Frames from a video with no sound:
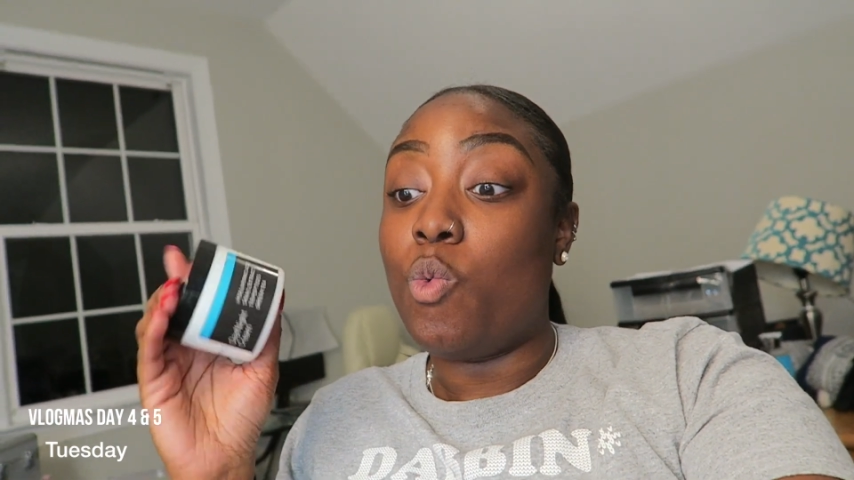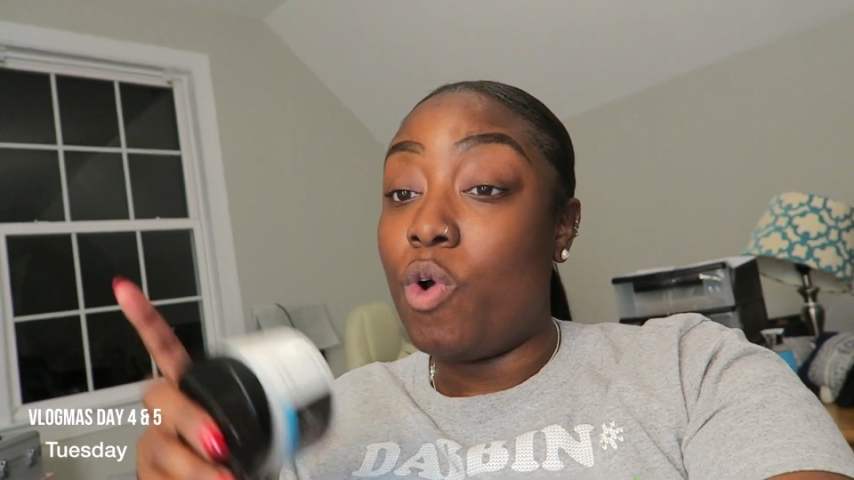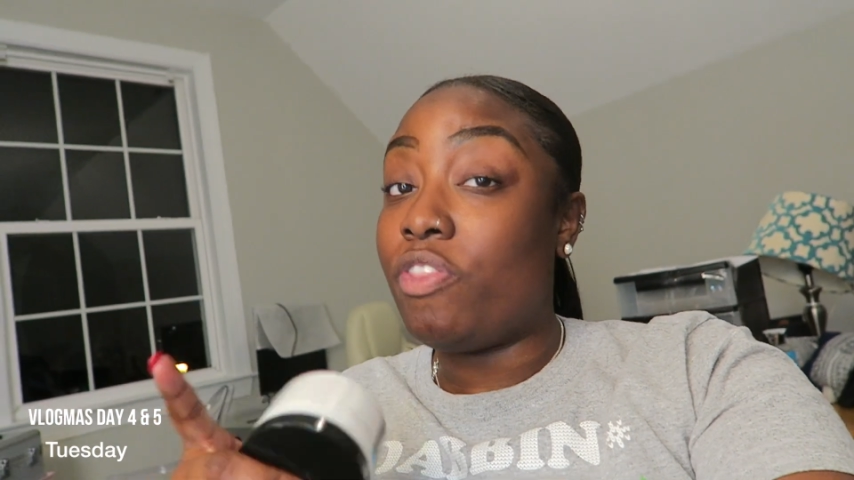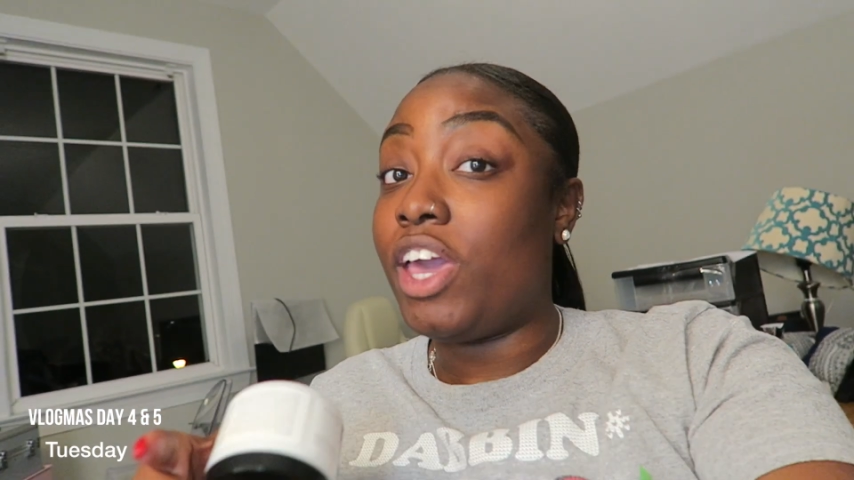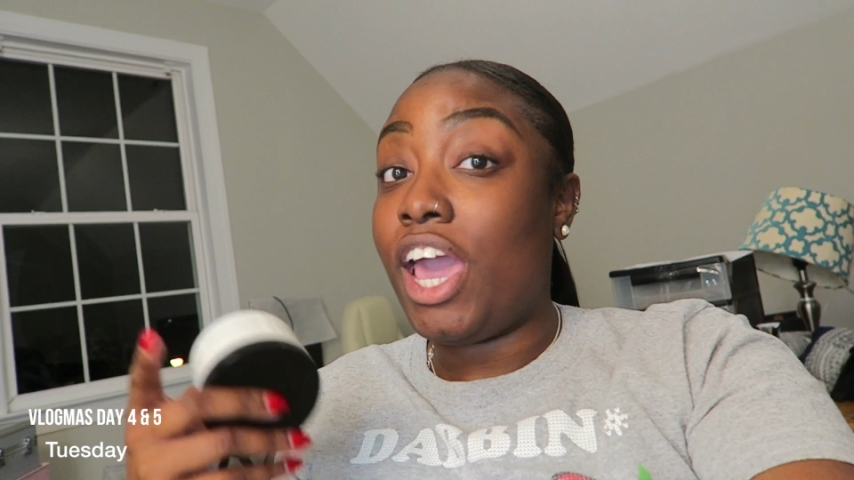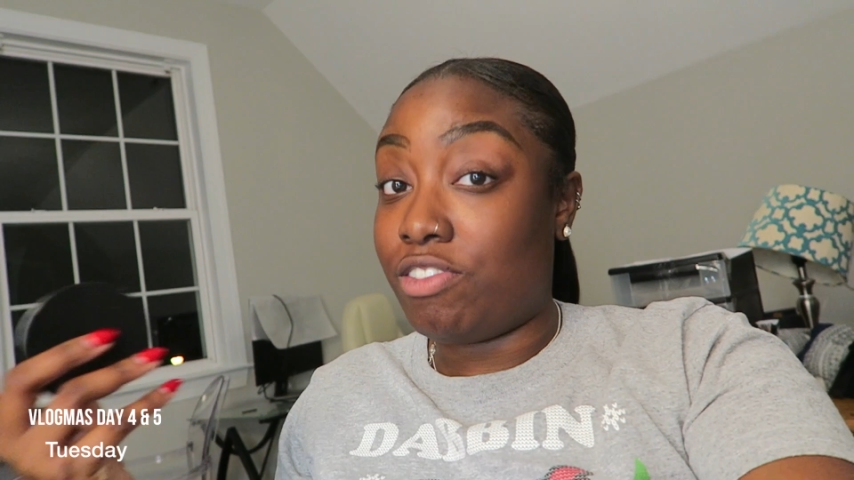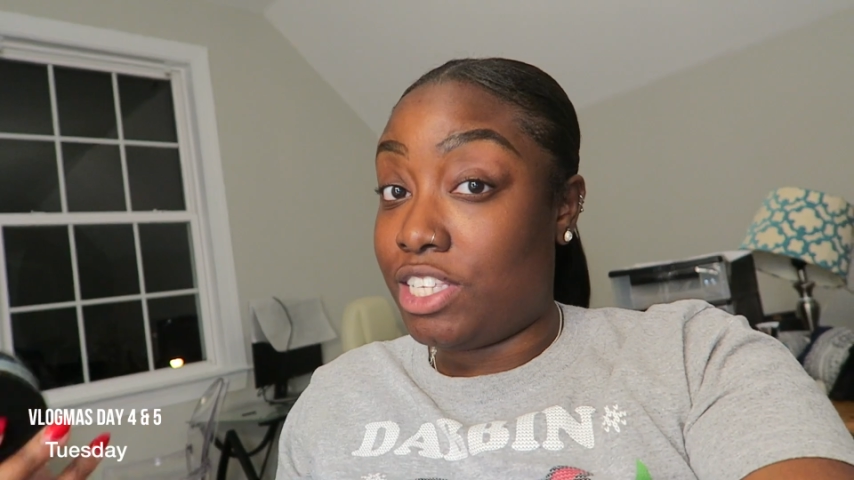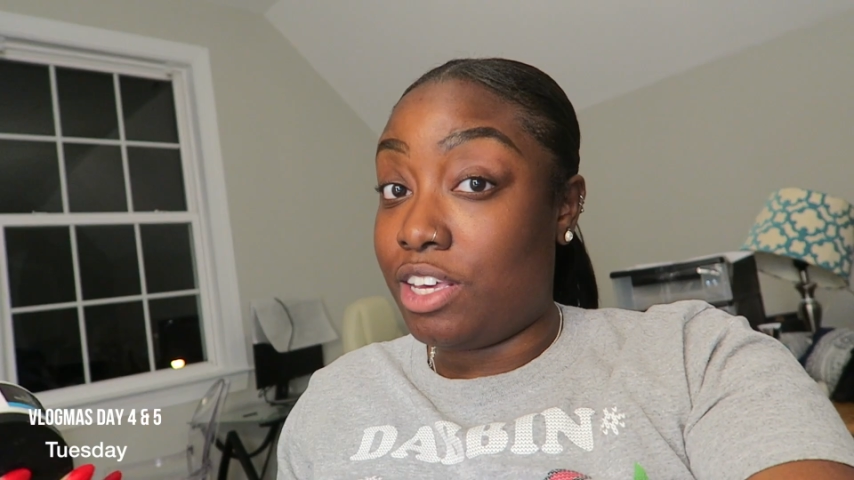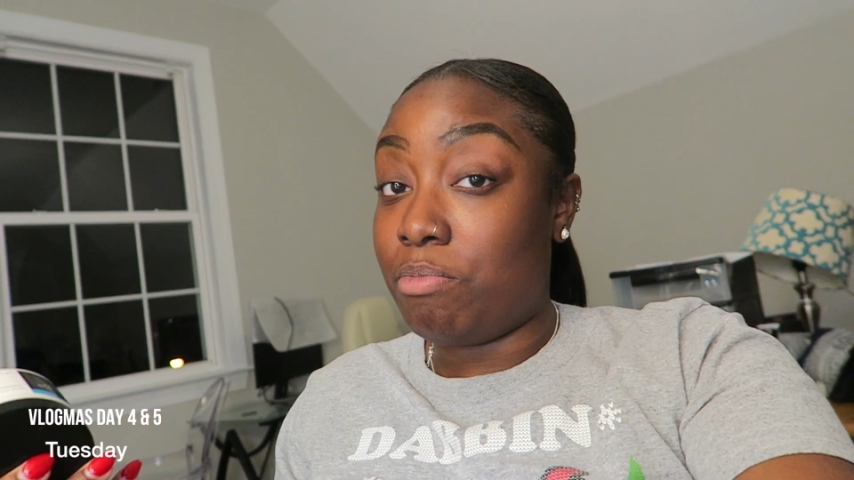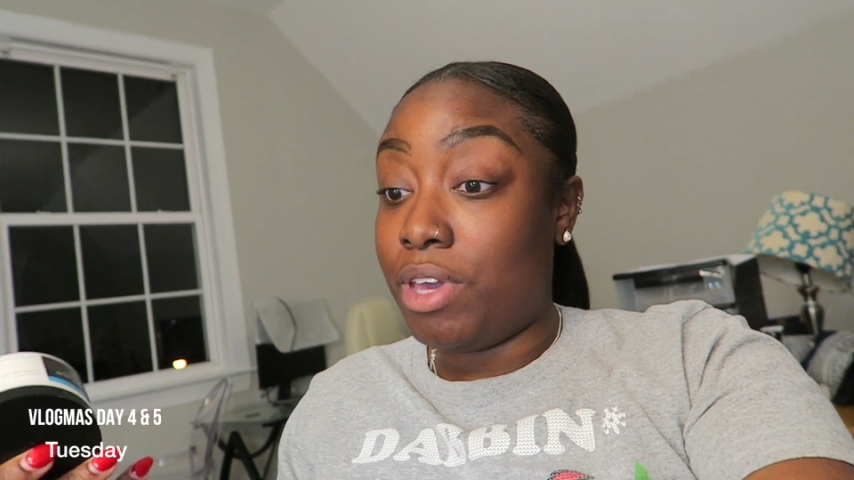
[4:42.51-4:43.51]
what they have
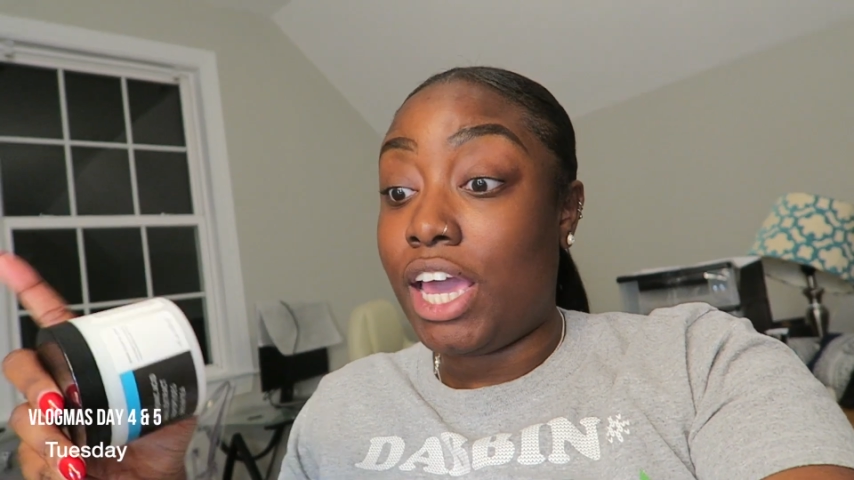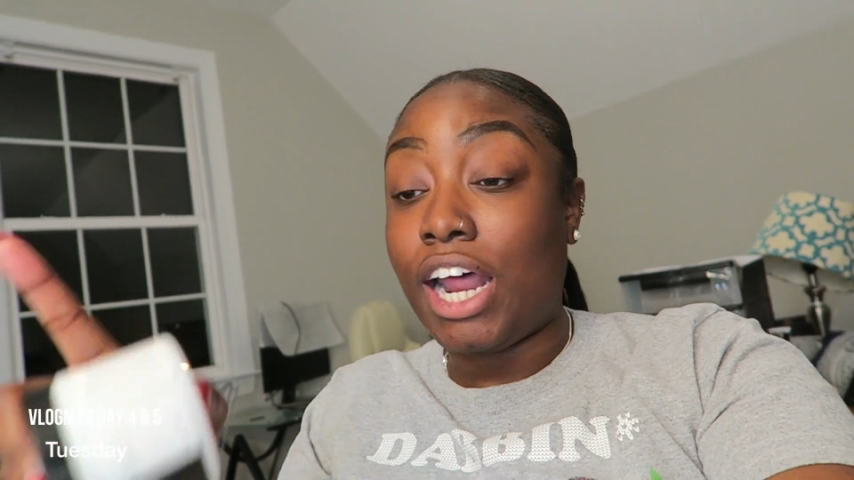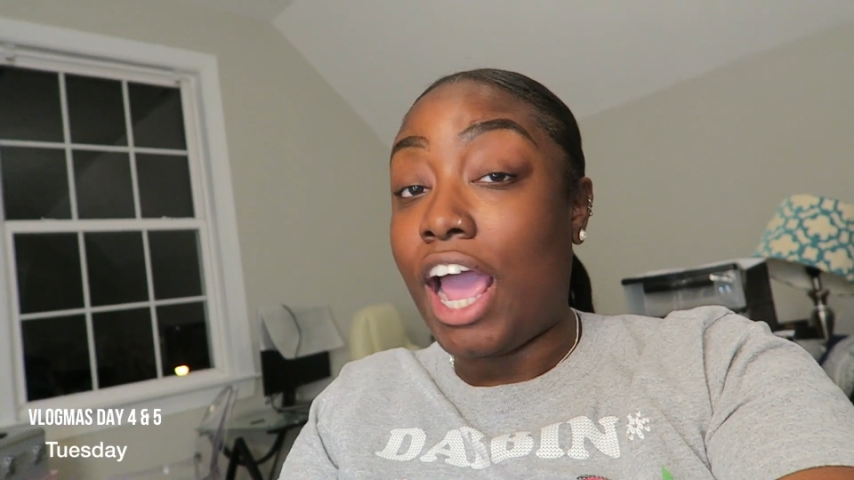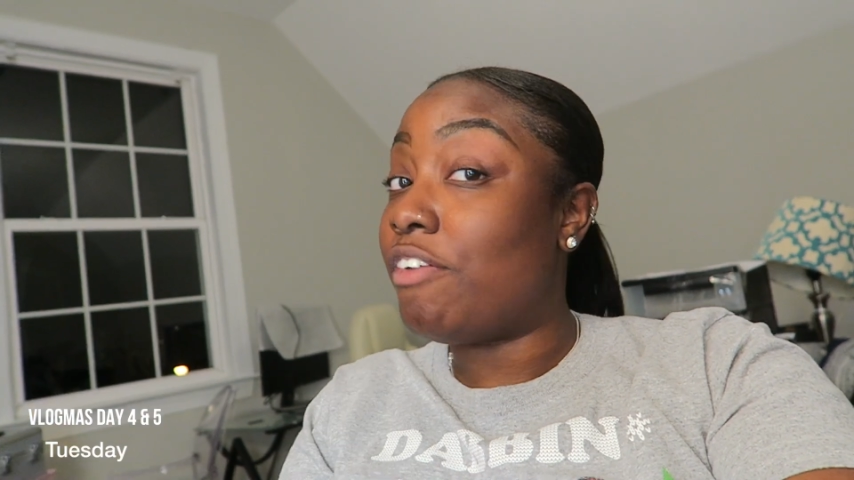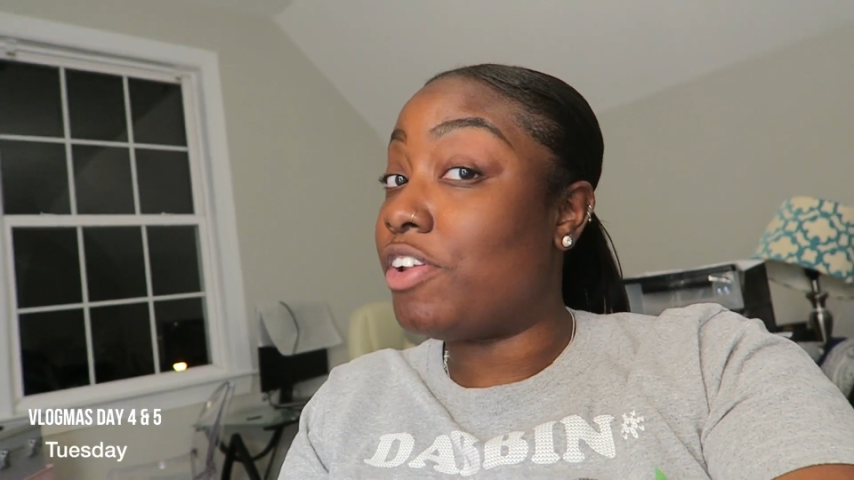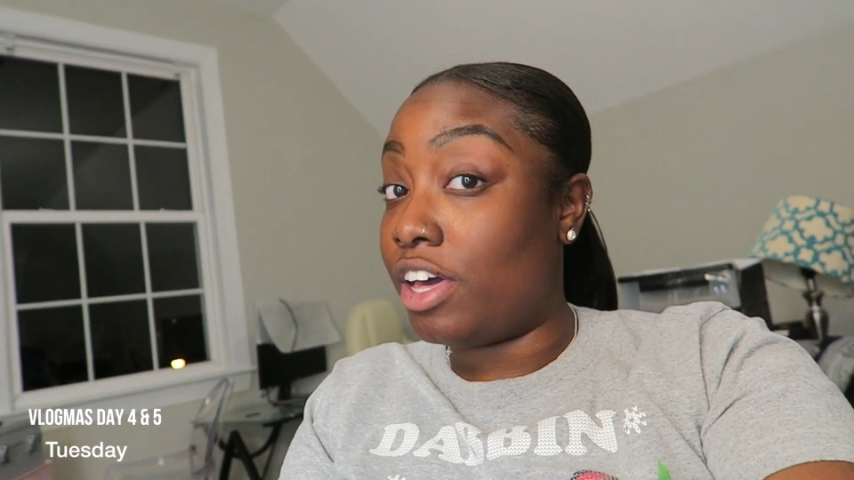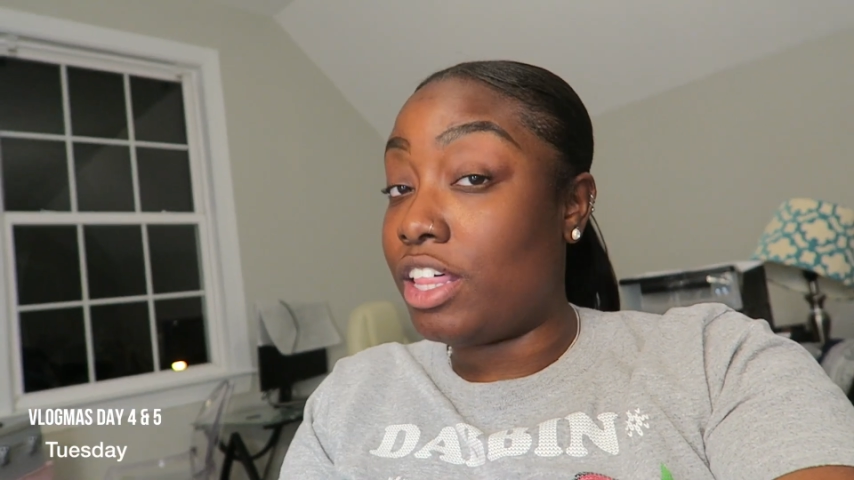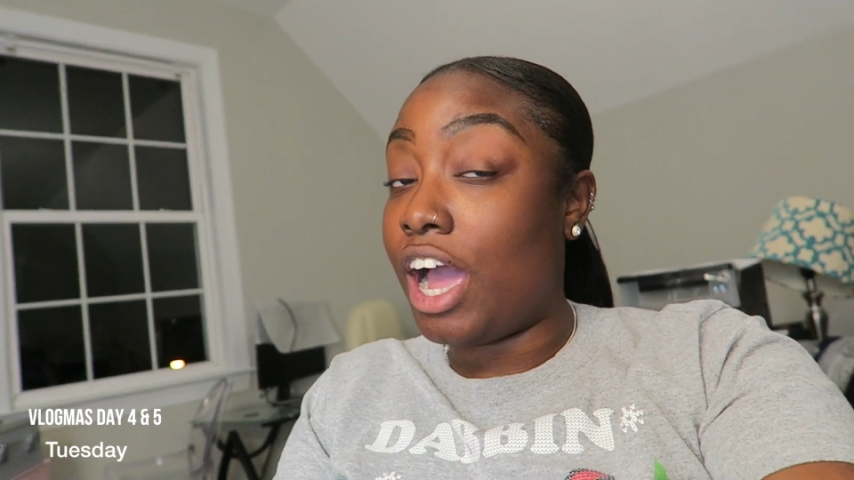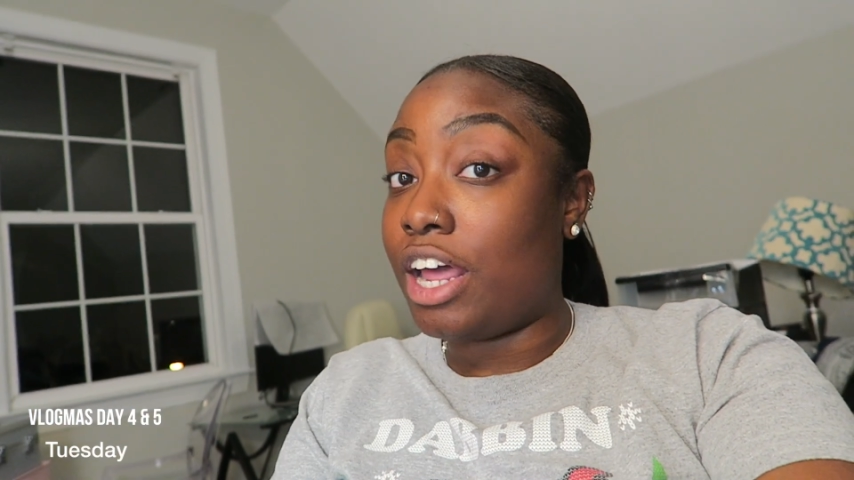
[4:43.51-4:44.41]
sent me, and I have another